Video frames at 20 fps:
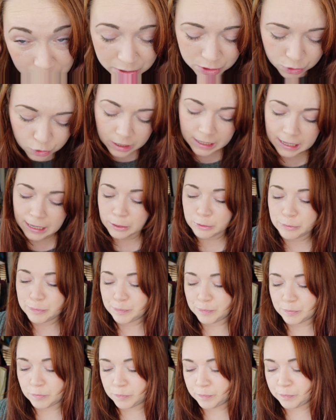going to try it out.
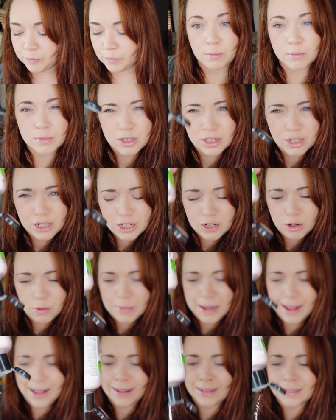I'm just going to do it on my
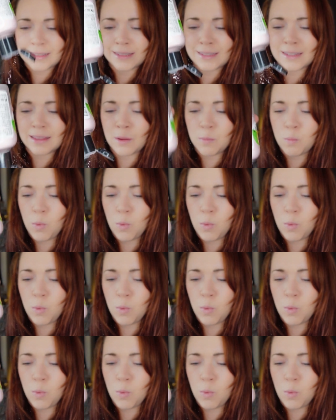hands and then